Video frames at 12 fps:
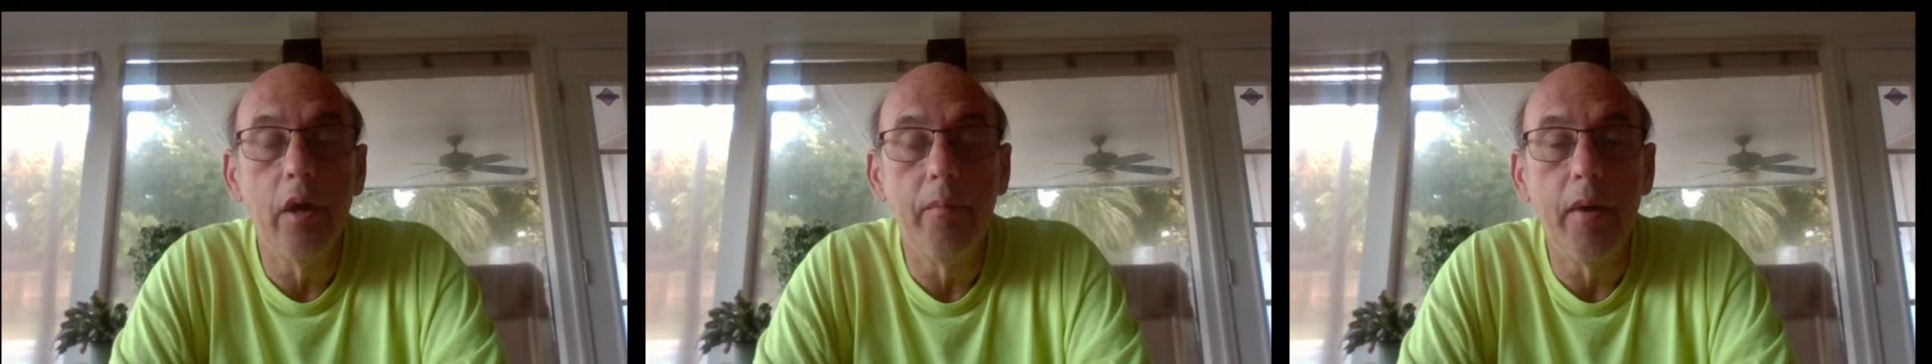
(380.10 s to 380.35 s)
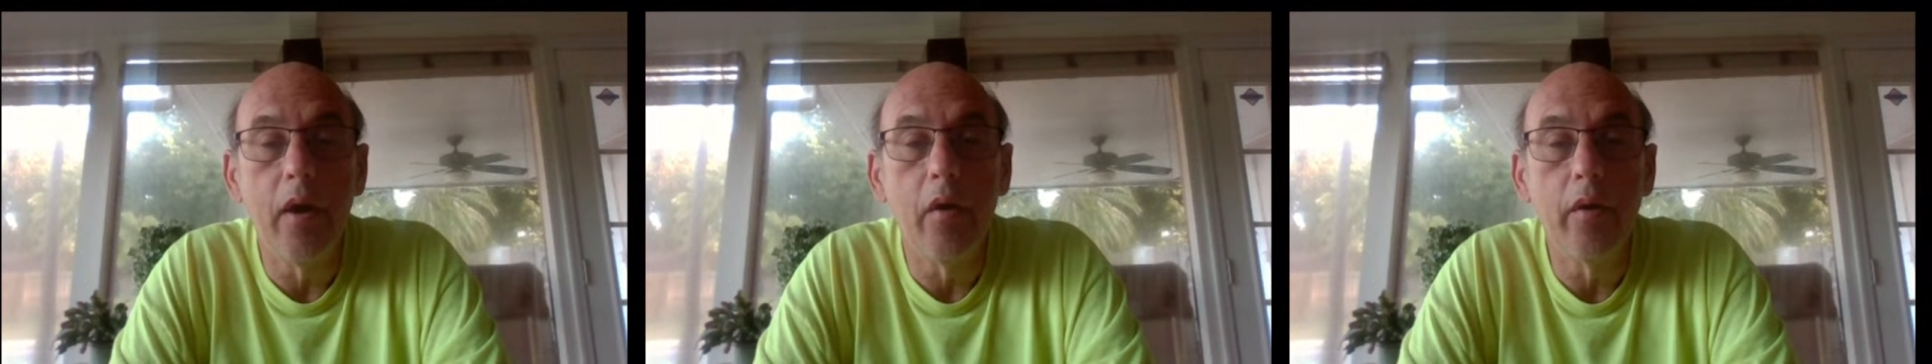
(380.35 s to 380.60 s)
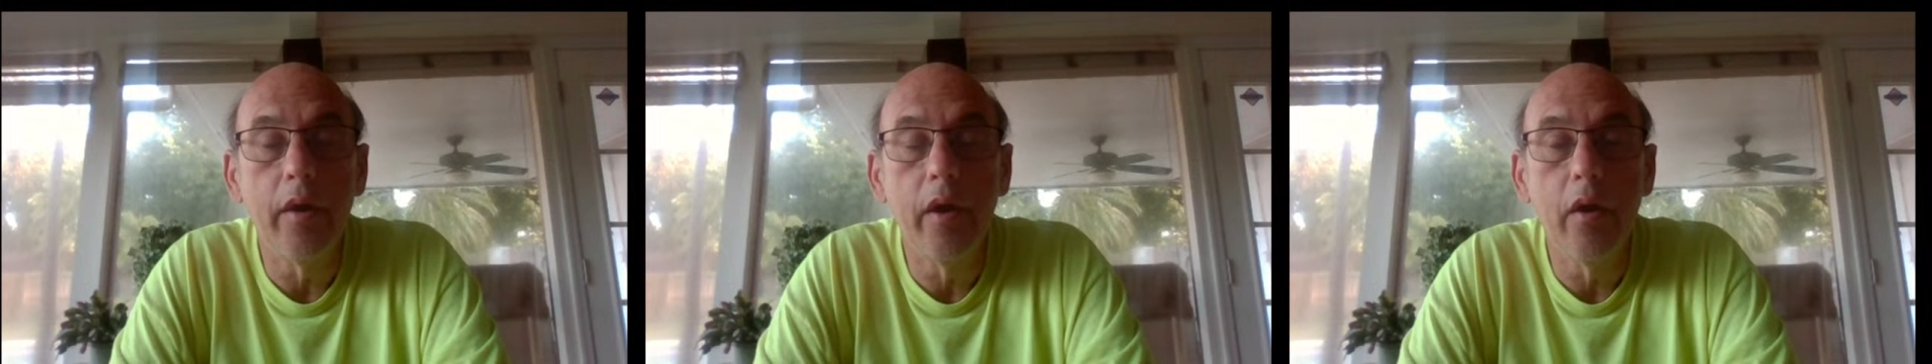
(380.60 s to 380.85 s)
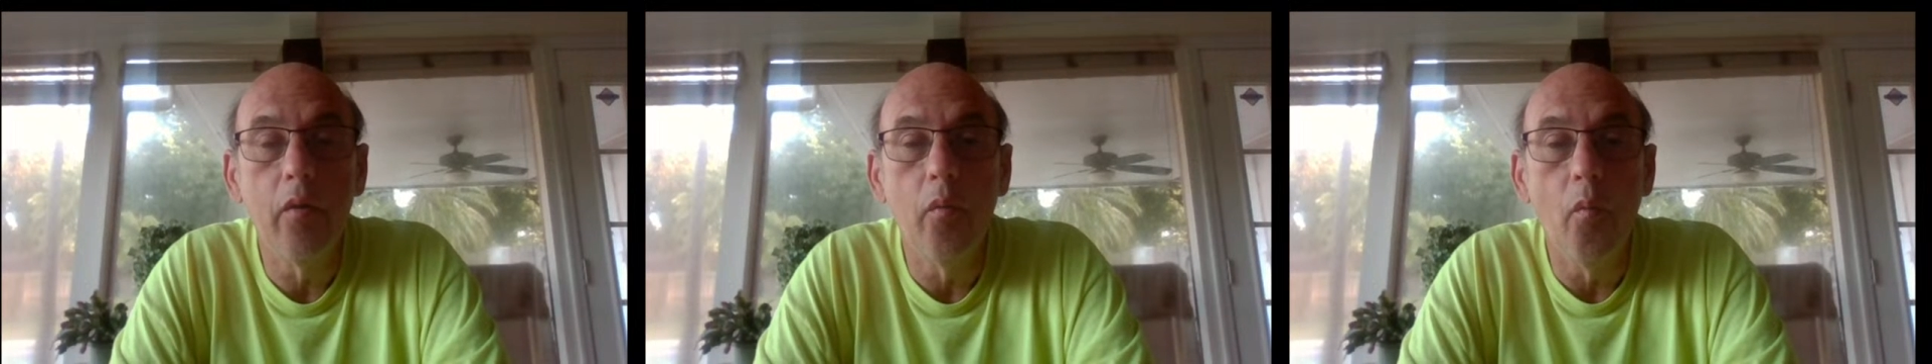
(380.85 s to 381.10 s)
about
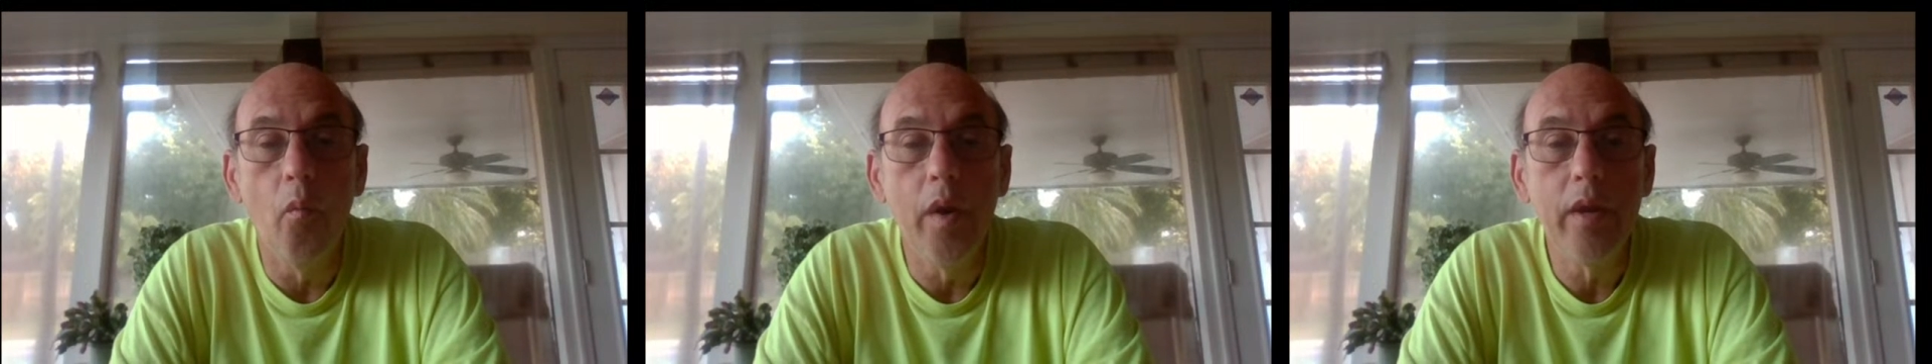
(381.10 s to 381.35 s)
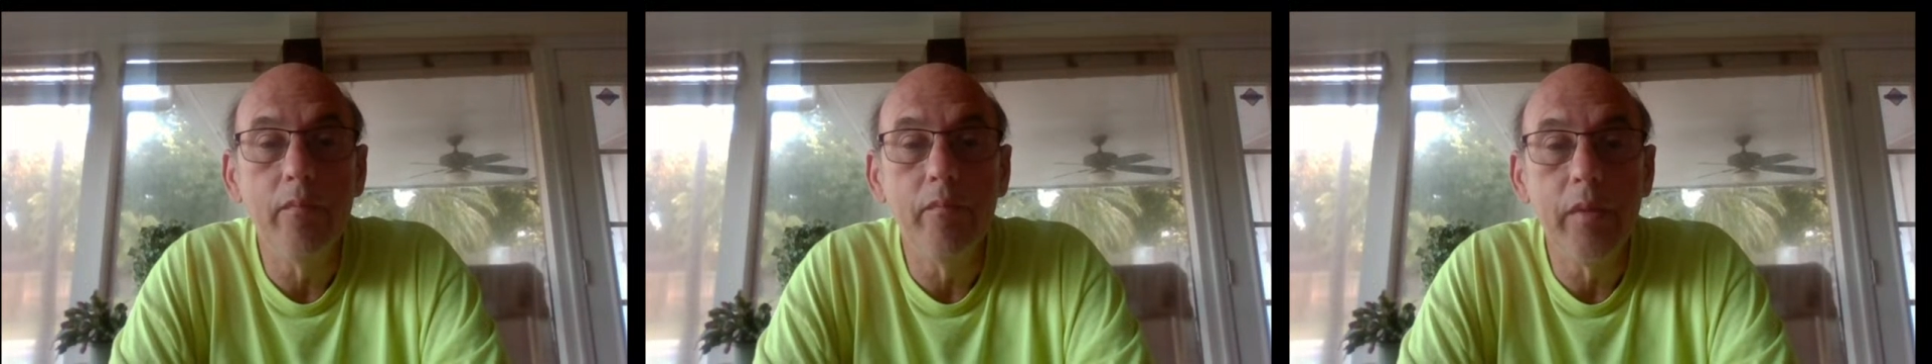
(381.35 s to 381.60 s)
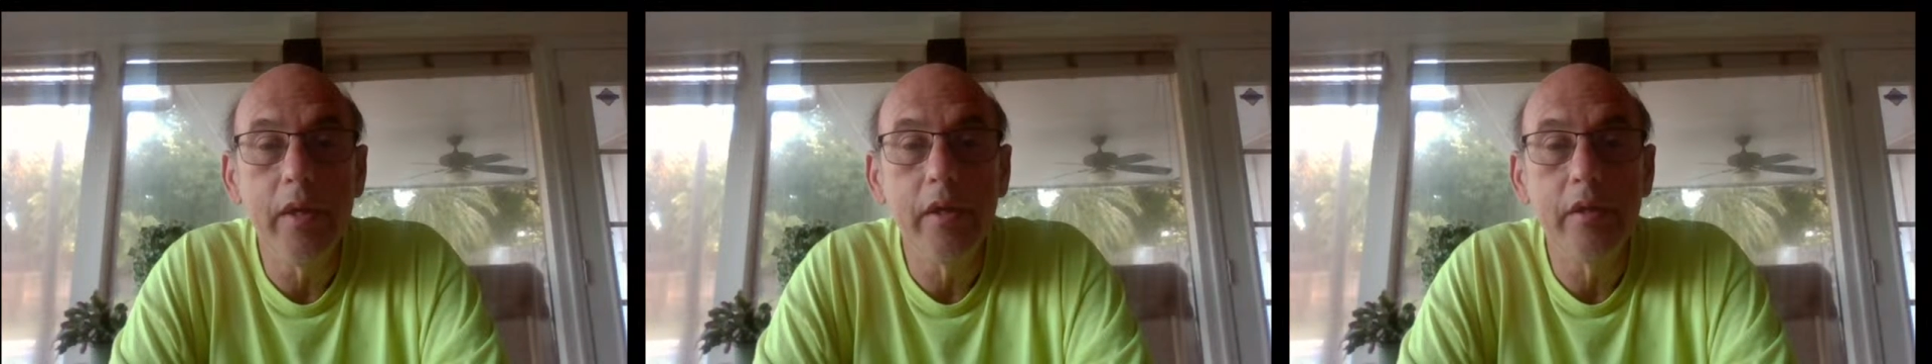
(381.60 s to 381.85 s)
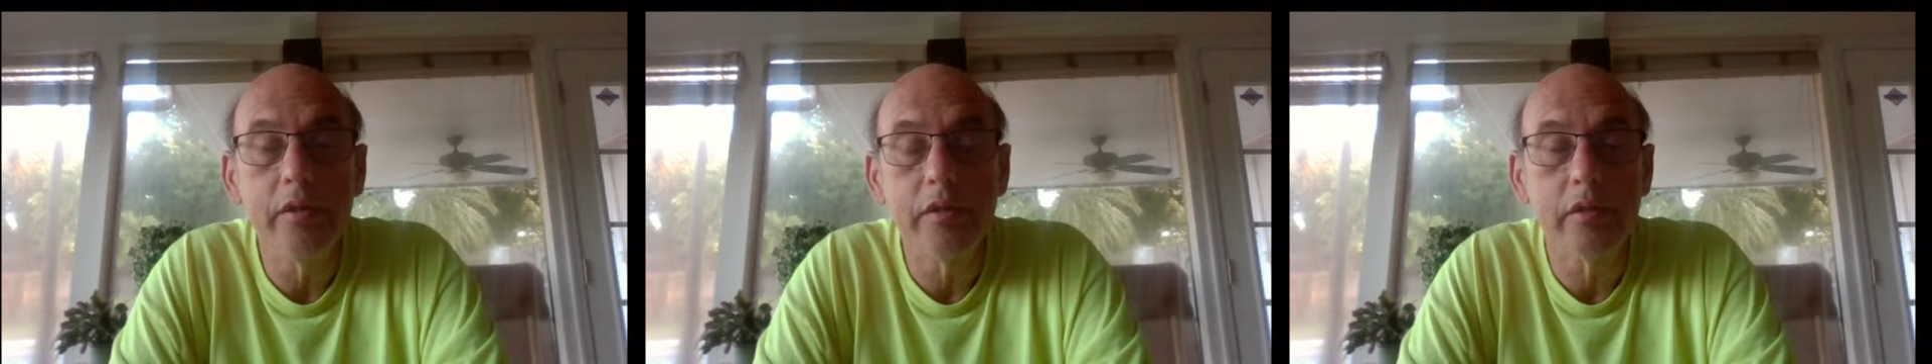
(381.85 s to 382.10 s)
what it
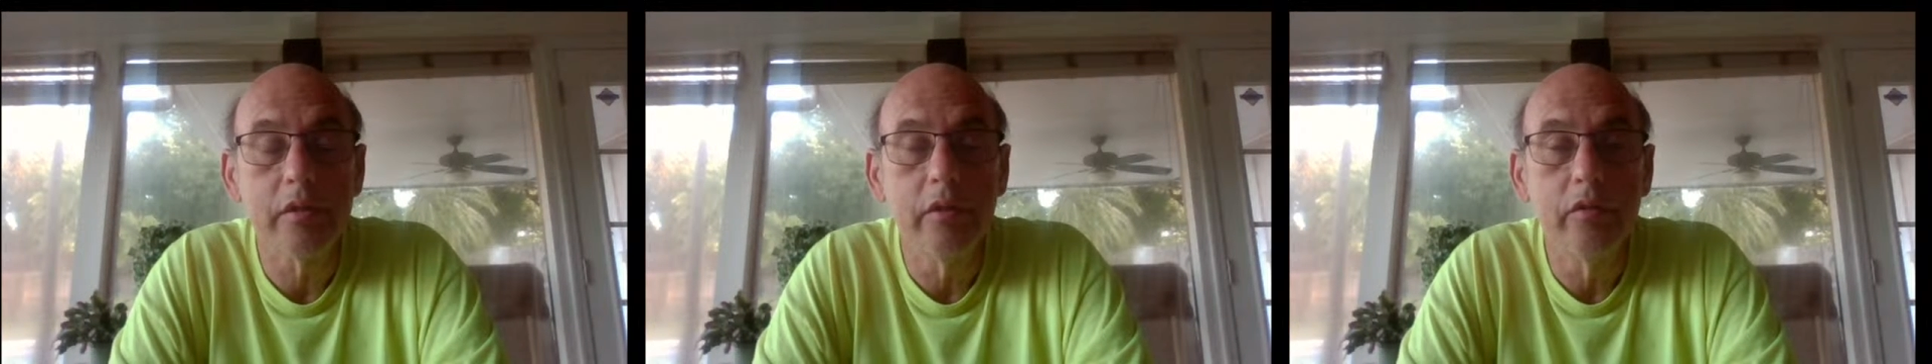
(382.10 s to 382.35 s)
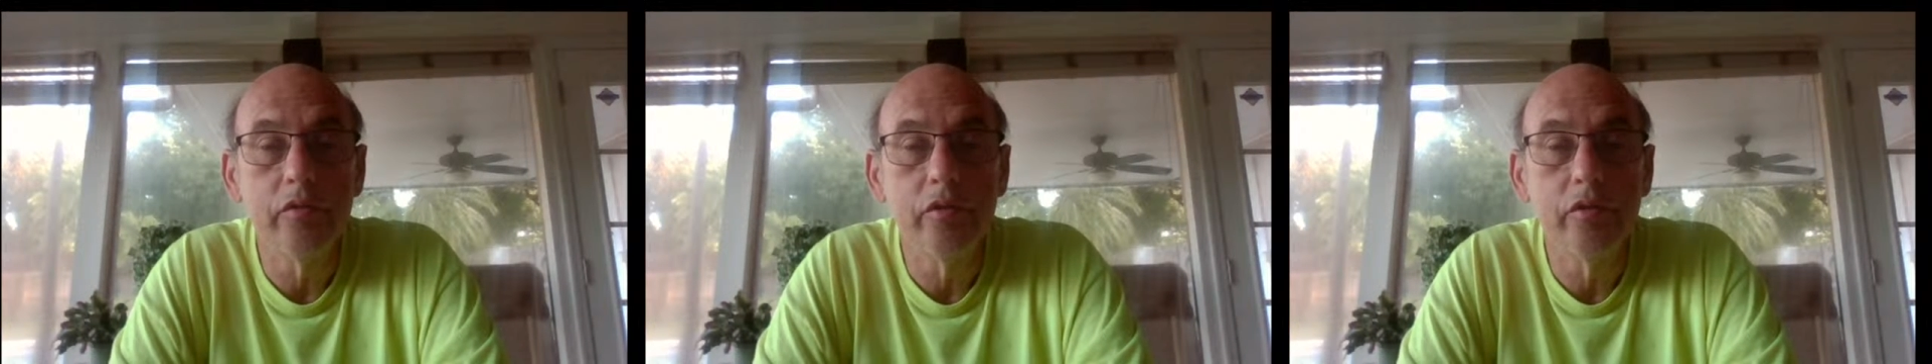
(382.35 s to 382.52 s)
means